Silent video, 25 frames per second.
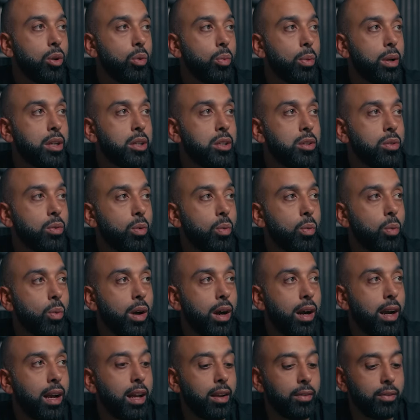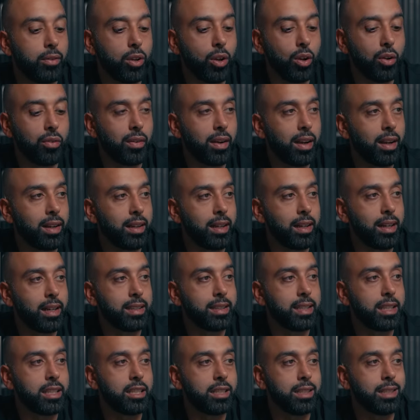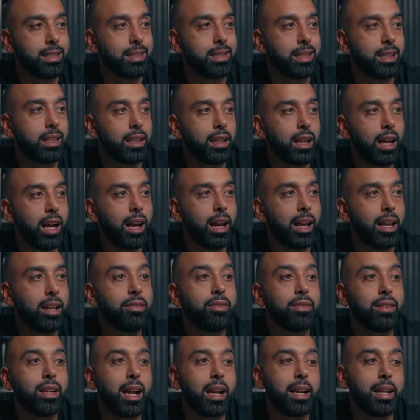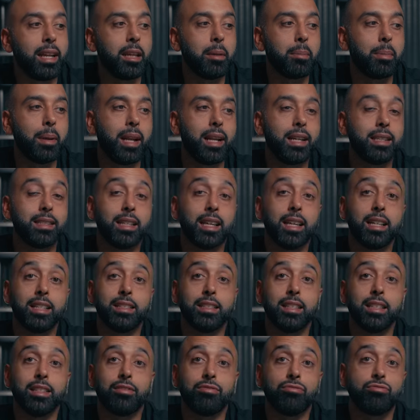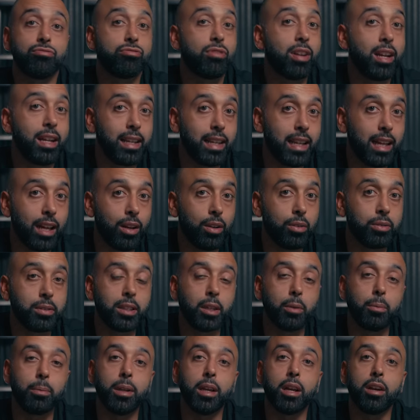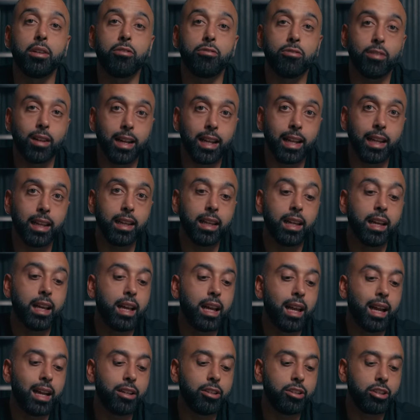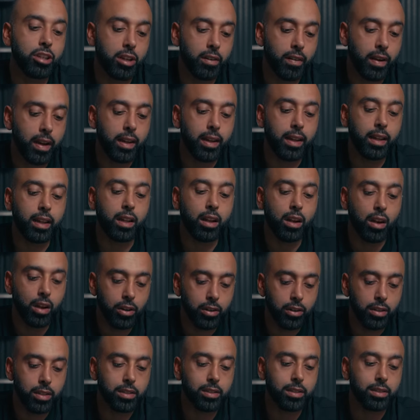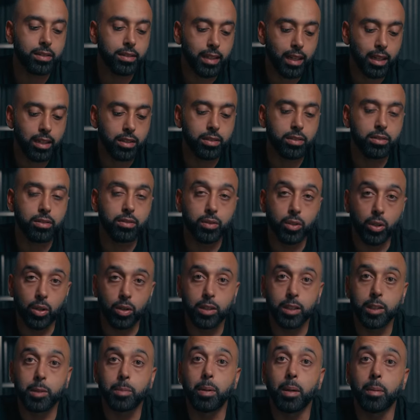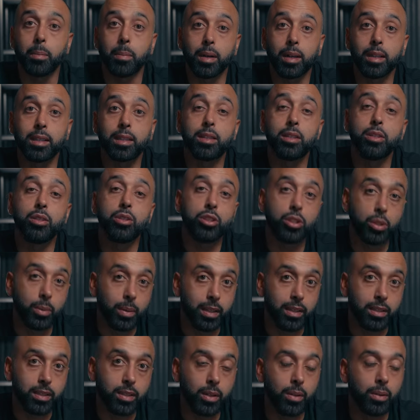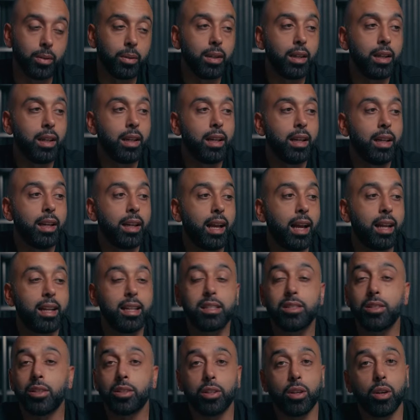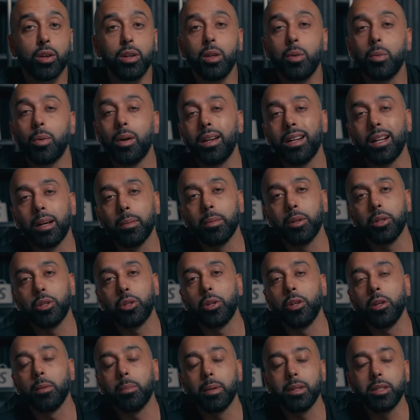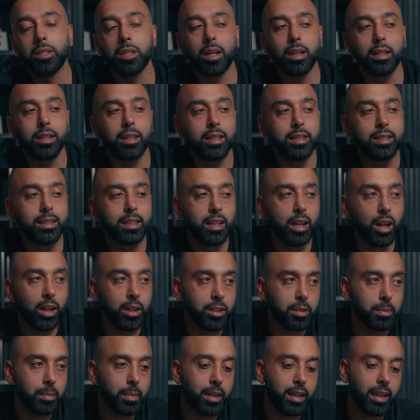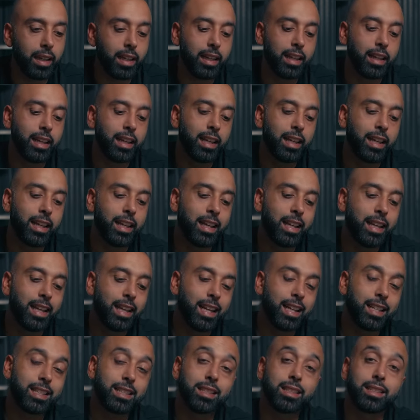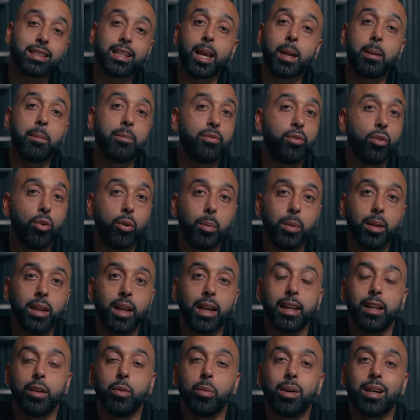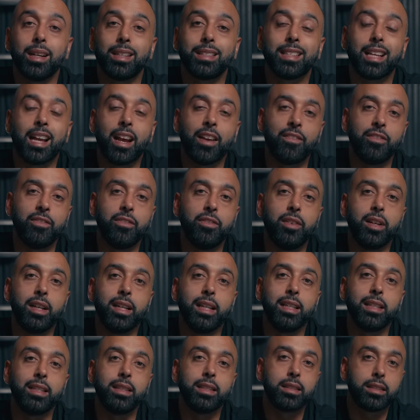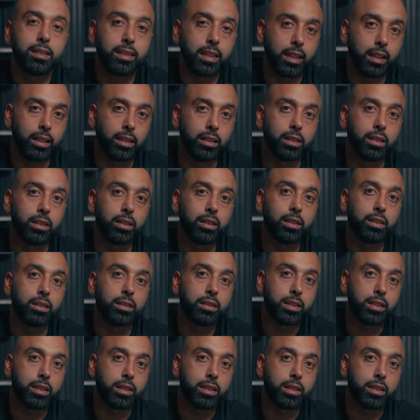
which I have co-founded. Essentially, this is a live landing page that exists right now that we are running and generating hundreds and thousands of dollars per month doing so. And it's not the only one. I'm going to show you a bunch of others, and ultimately, it's the same formula and it works every single